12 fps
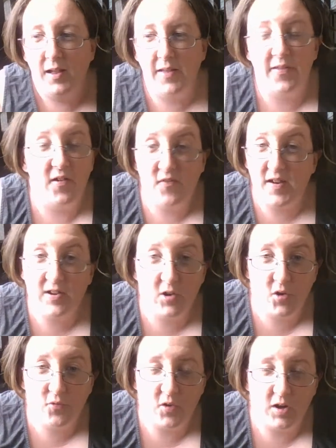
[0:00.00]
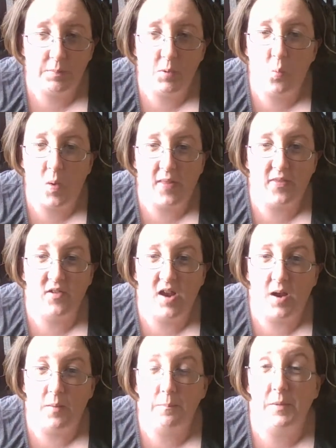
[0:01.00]
And they'll find out our phone number while they're
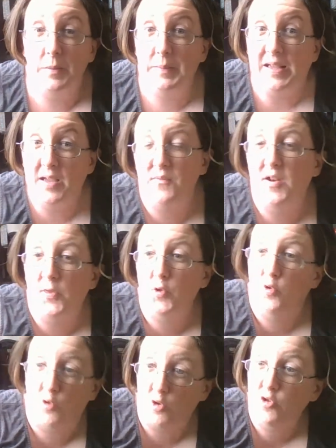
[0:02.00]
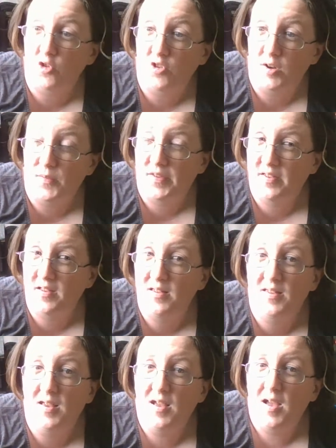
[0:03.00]
not going to be giving it through social
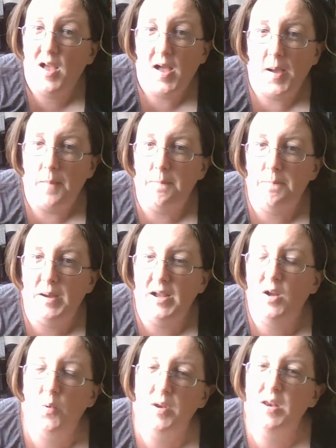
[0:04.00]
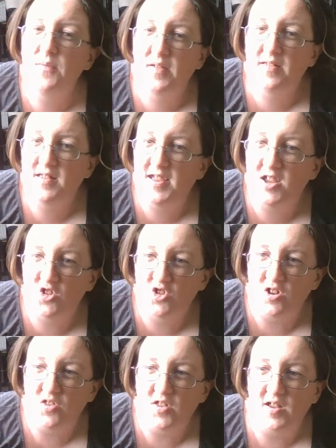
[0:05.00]
services. But going to
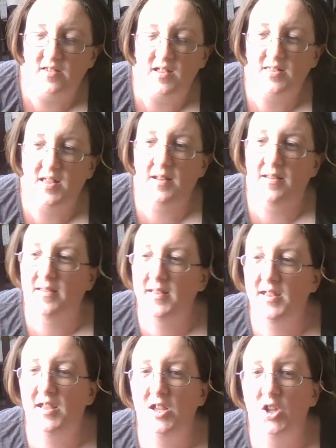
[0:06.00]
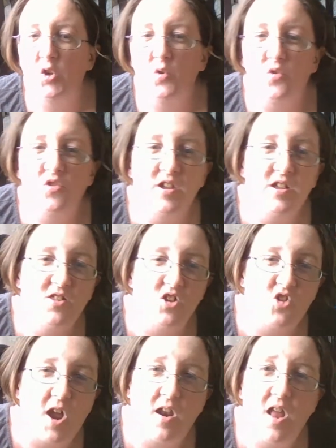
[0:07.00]
visitation and things like that, seeing you, seeing the
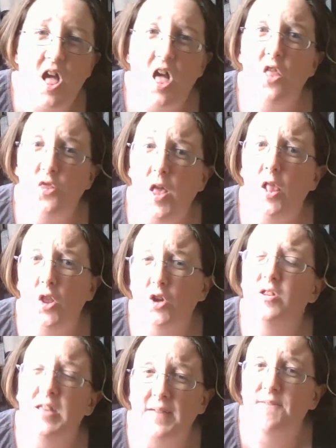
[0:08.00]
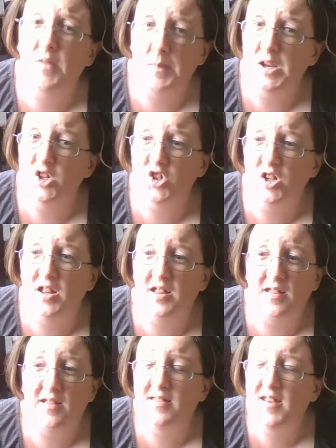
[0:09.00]
child, they'll learn the information.
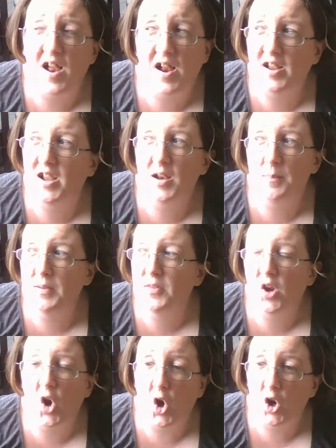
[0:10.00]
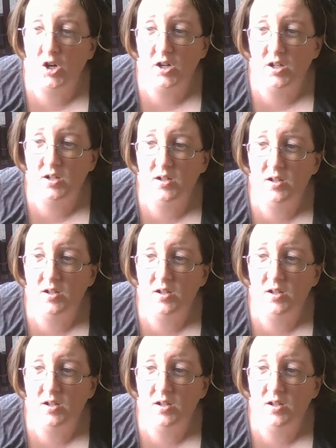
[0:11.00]
It's not going to be that hard.